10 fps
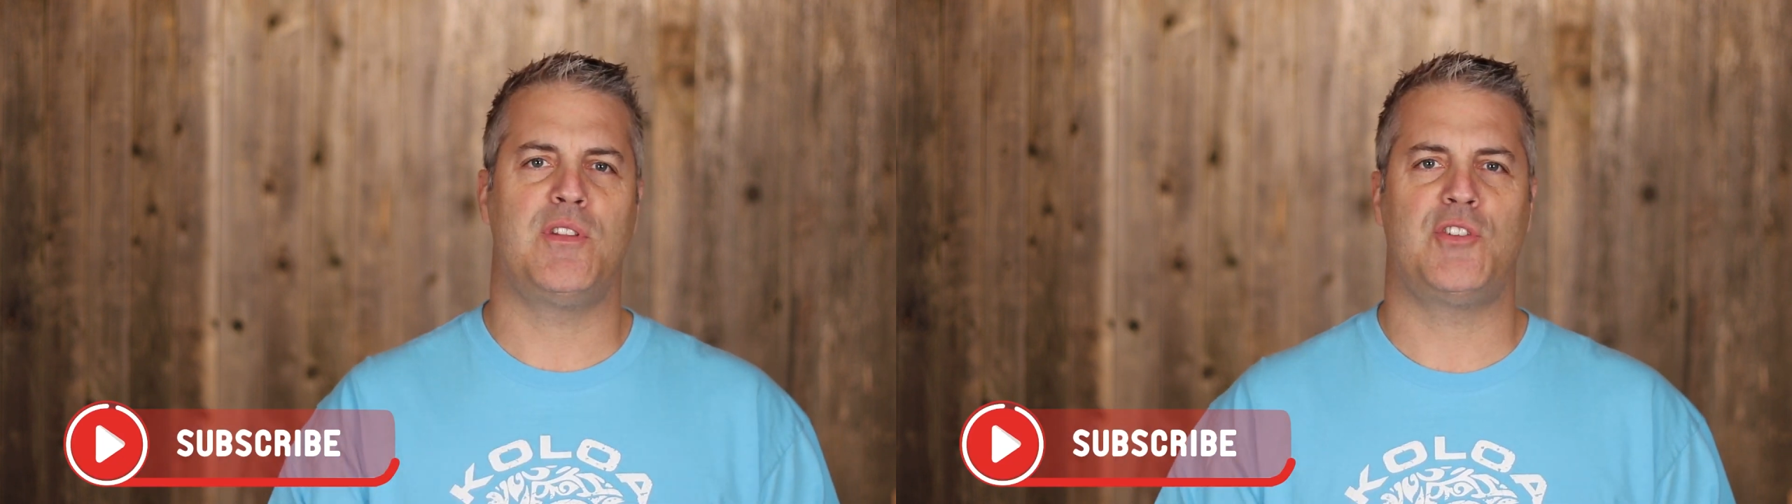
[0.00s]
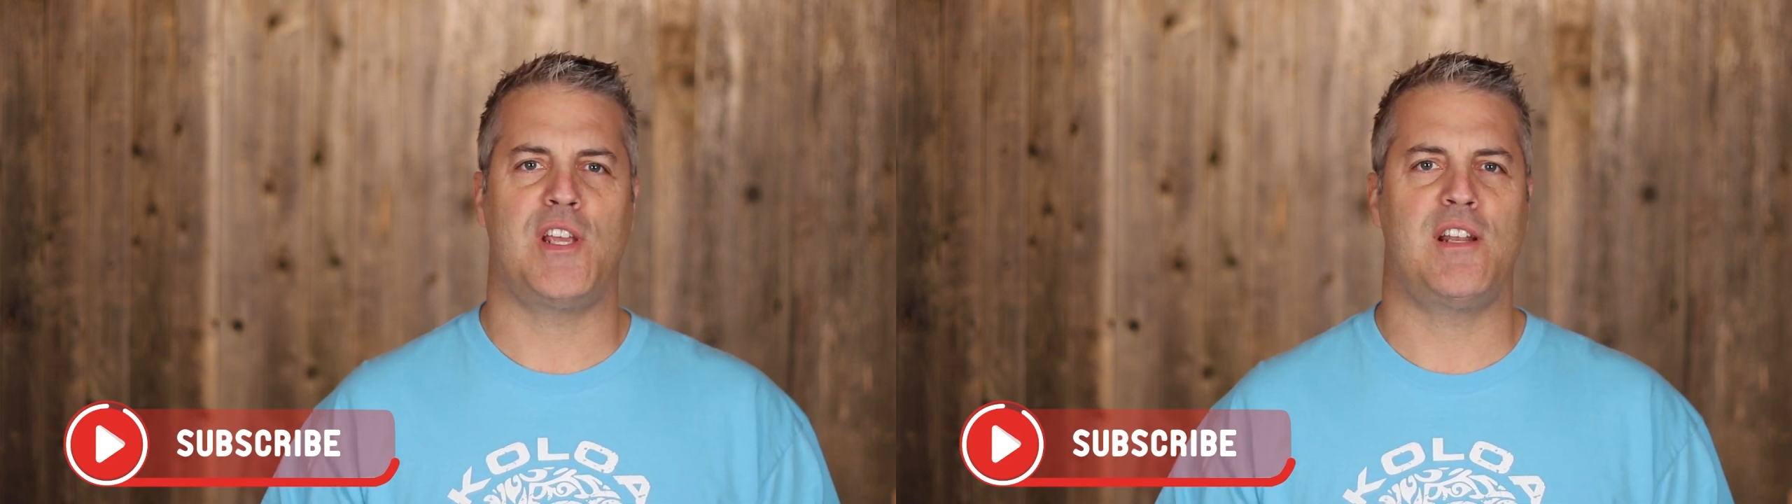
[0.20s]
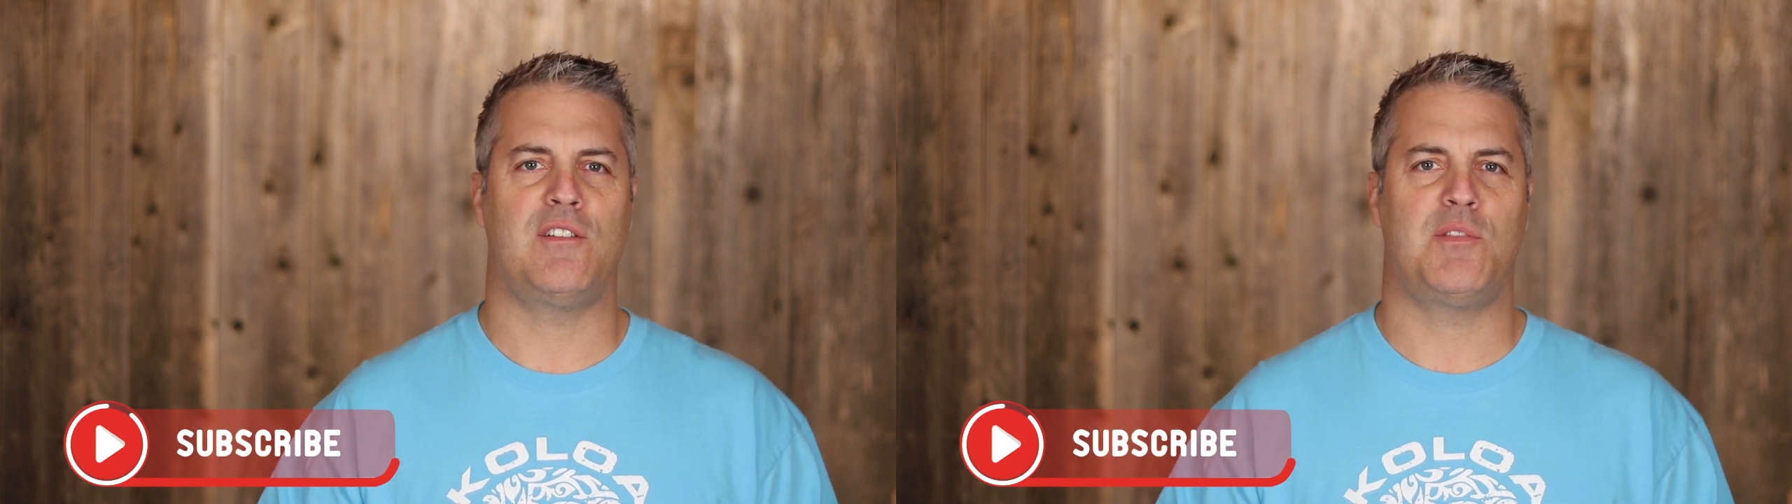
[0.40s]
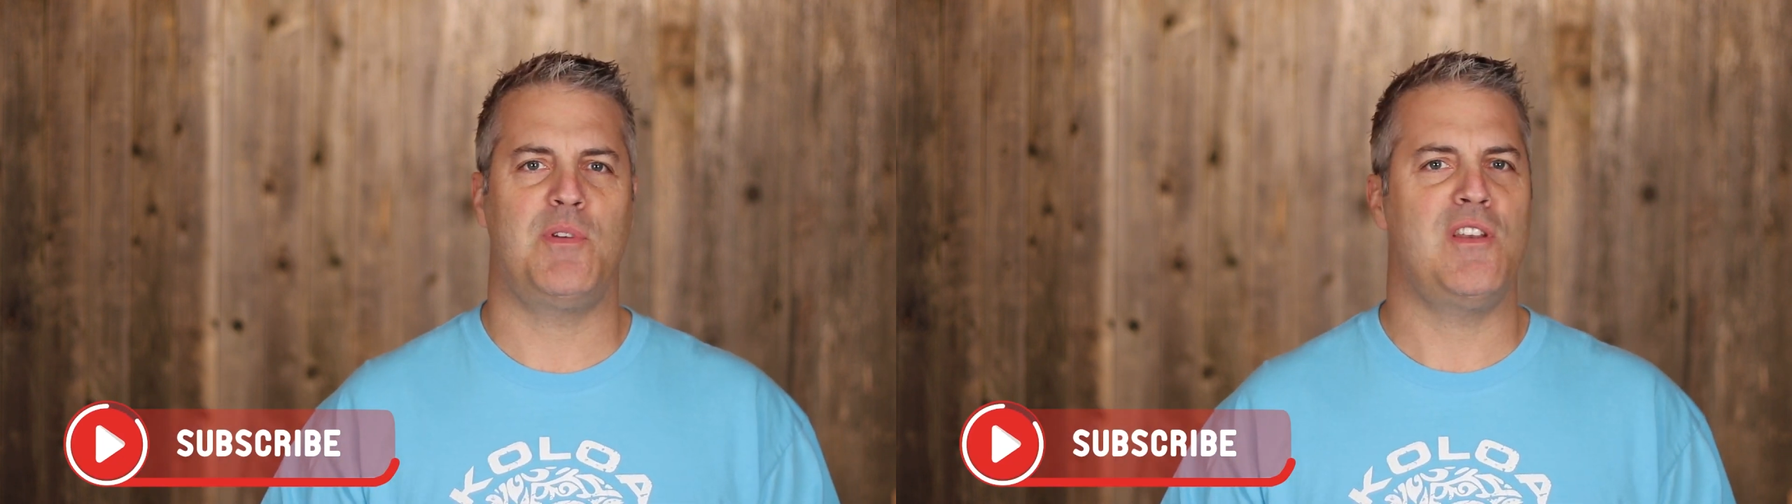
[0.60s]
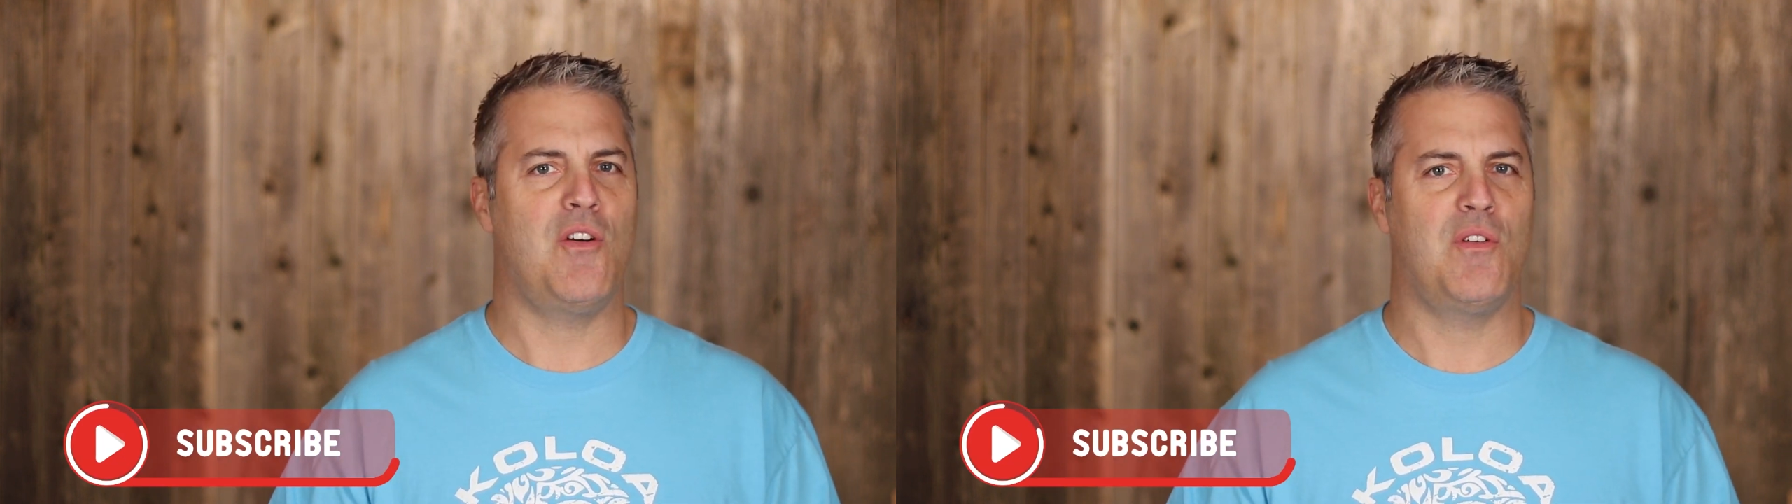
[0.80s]
to the channel to
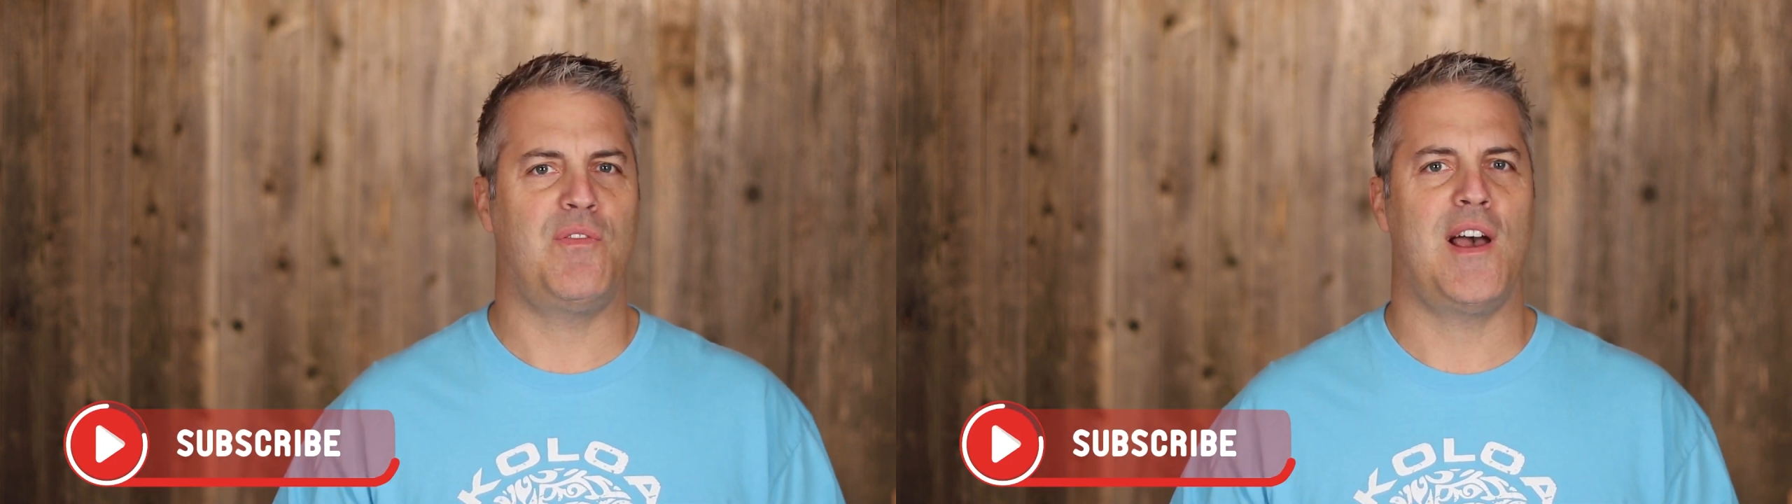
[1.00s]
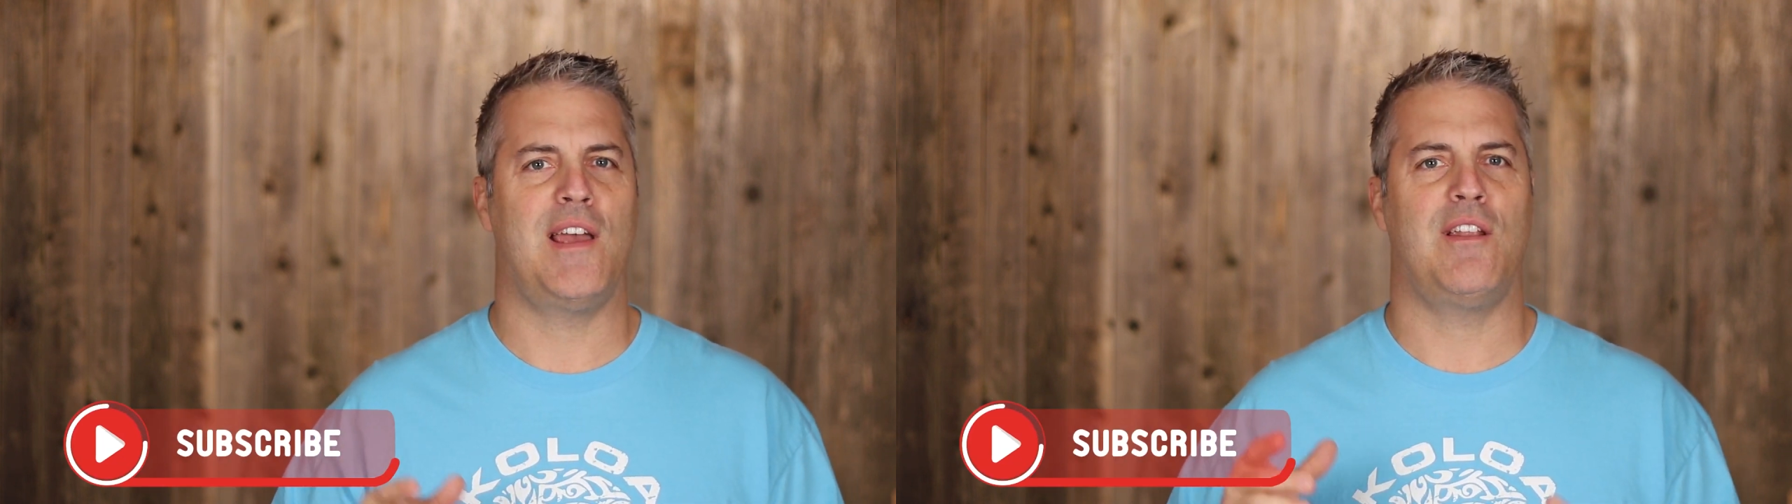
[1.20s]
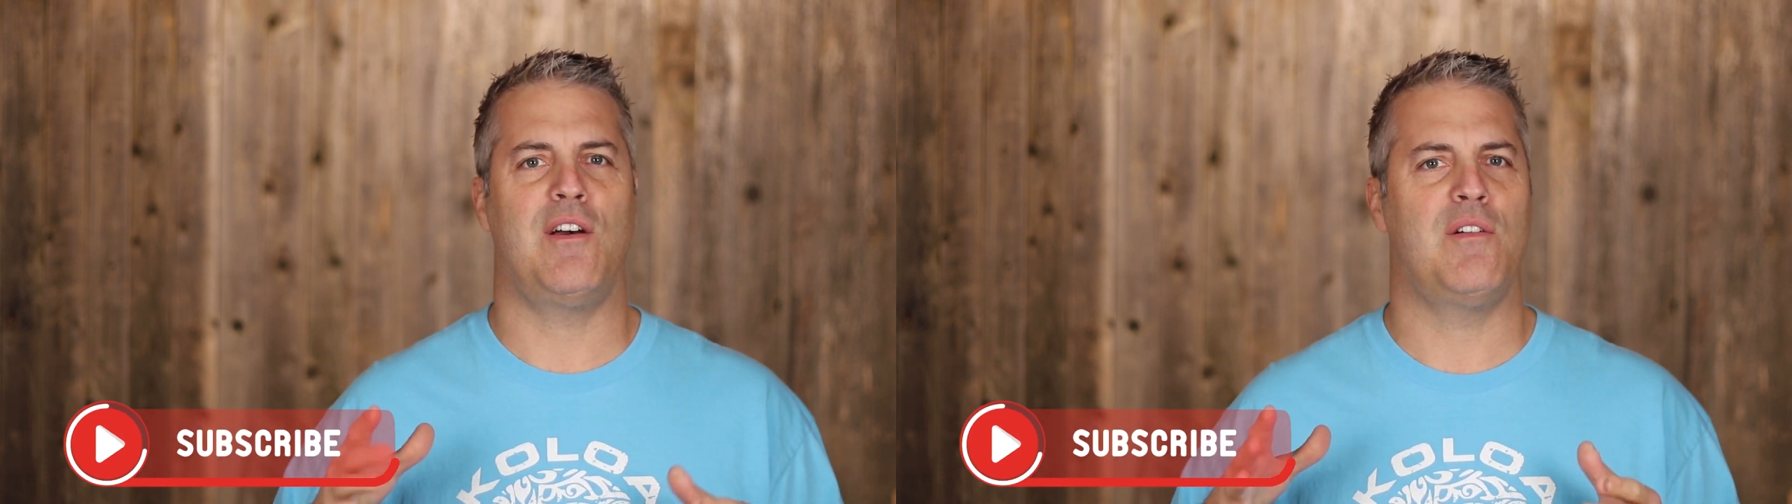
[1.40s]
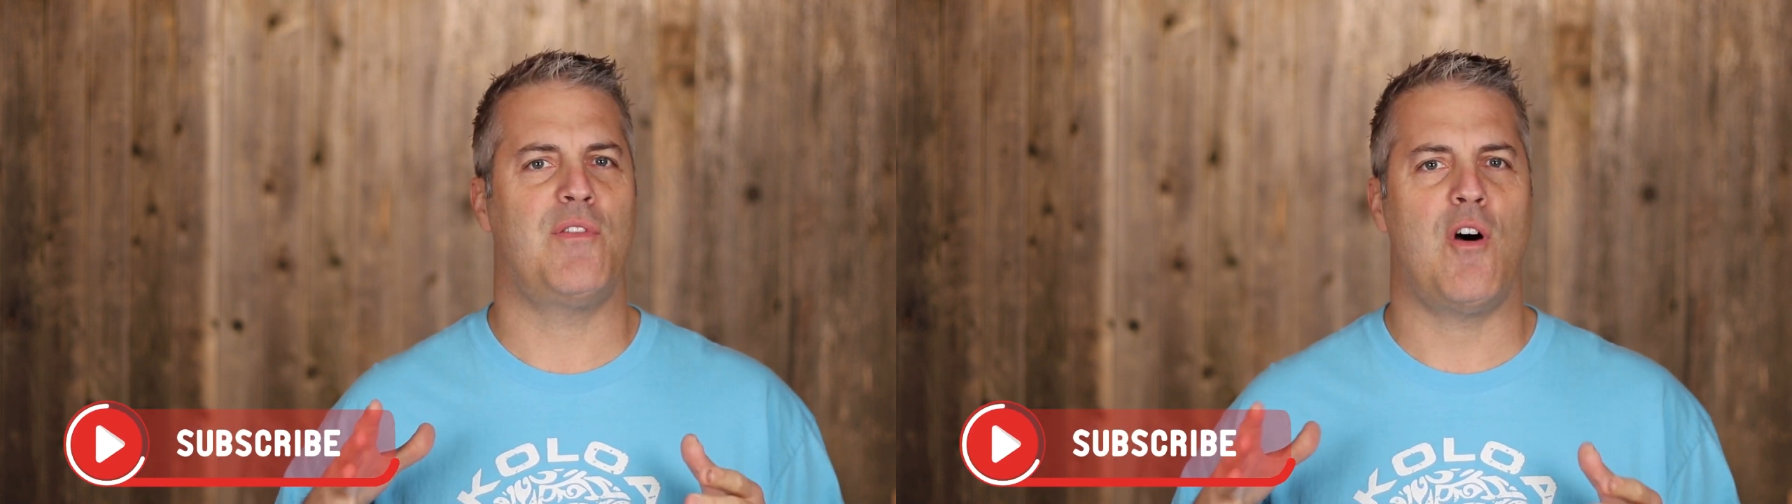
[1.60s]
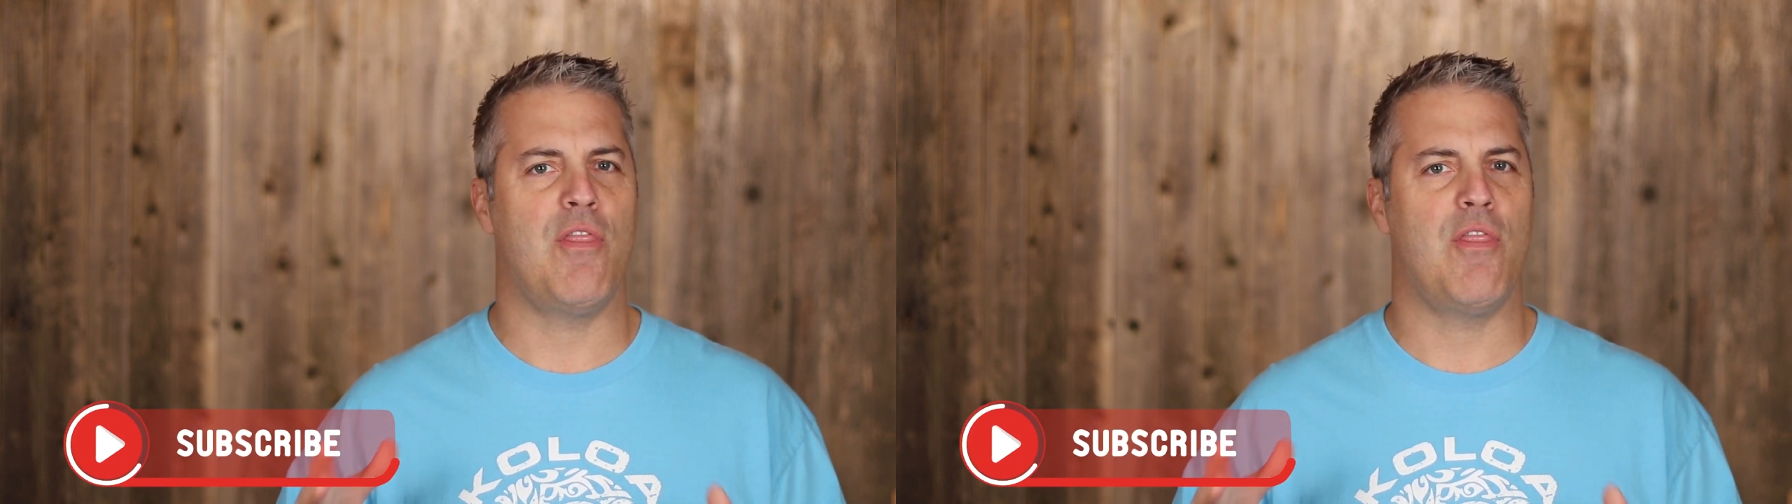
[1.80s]
be notified of